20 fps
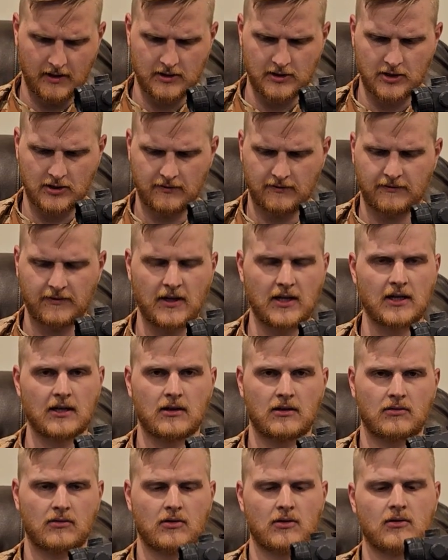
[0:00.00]
and just feed
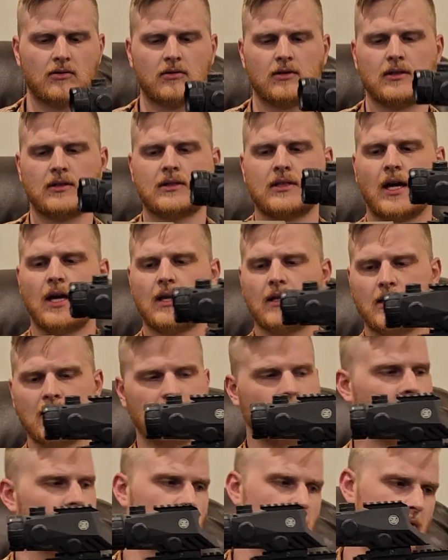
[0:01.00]
it through and tighten it
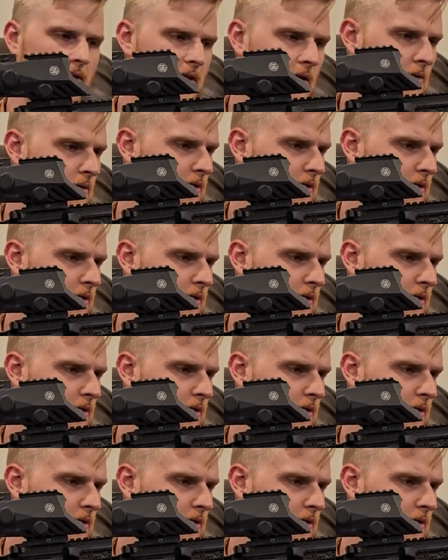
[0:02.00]
down, but they